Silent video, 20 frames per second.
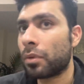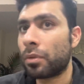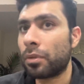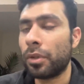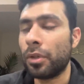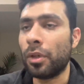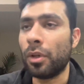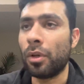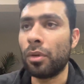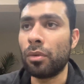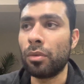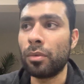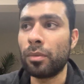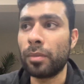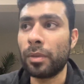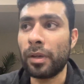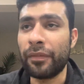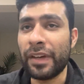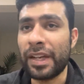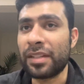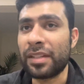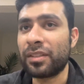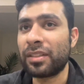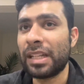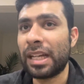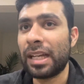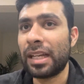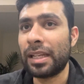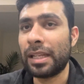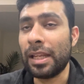you know, avenge
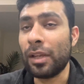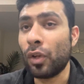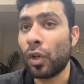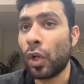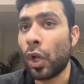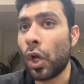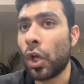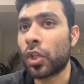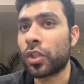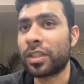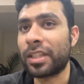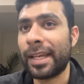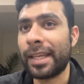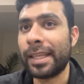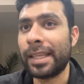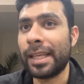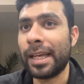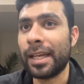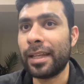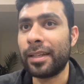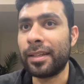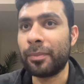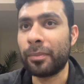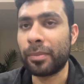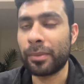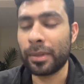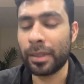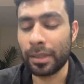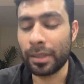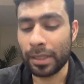that loss that he had?
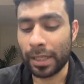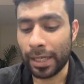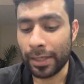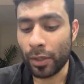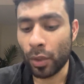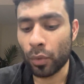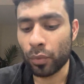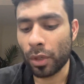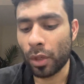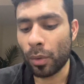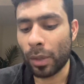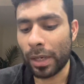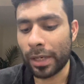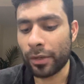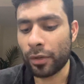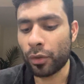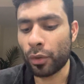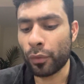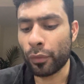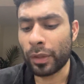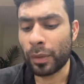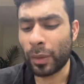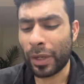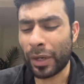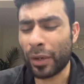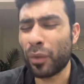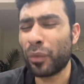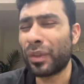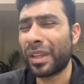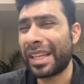I don't
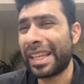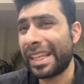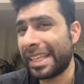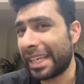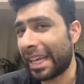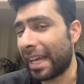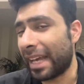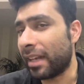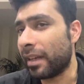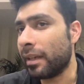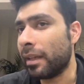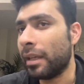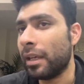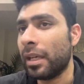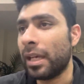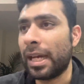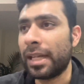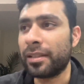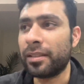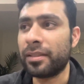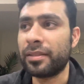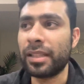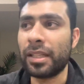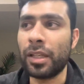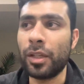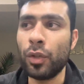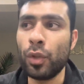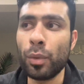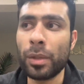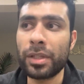think he can. I just think
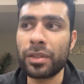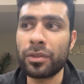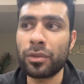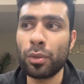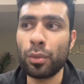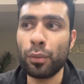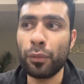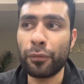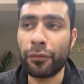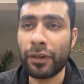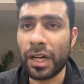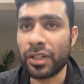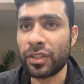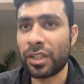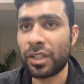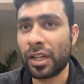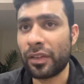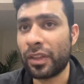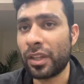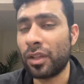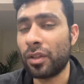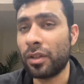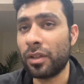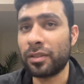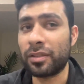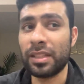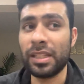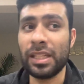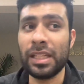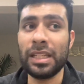Inoue is too fresh, and I think you're
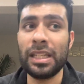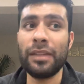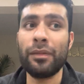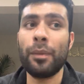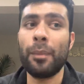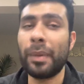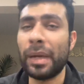going to see an even